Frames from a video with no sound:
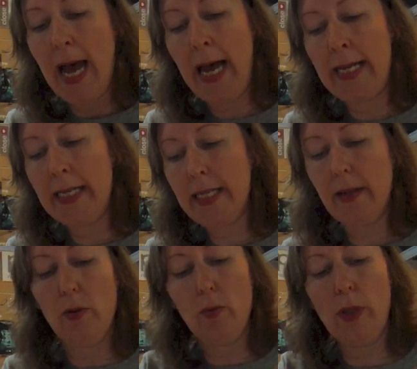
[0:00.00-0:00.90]
And
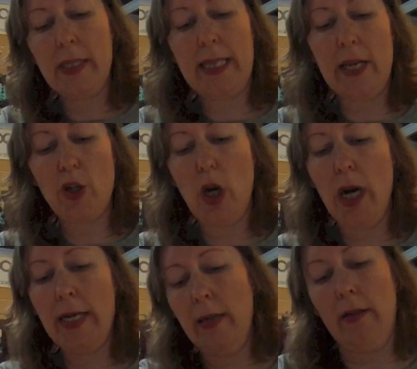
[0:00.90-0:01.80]
once they're
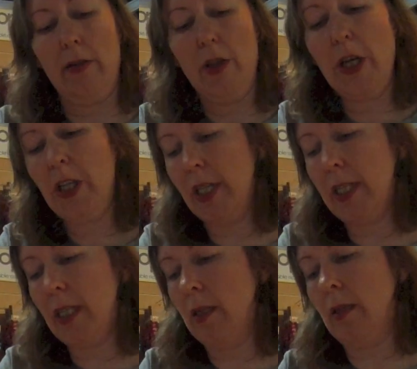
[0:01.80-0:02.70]
dry, you can
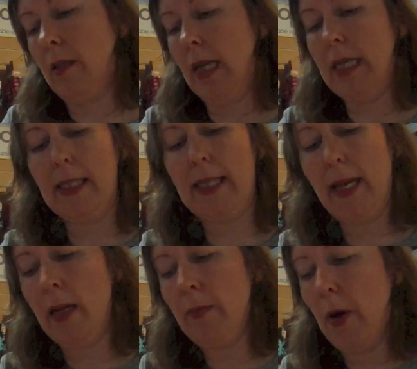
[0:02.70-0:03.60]
just, as I
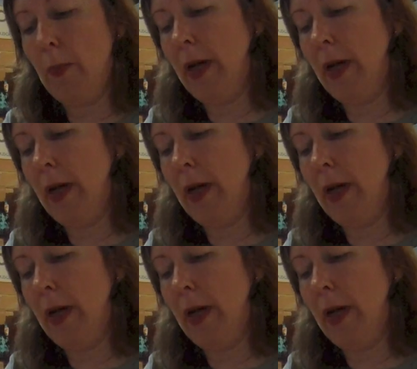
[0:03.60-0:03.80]
say, undo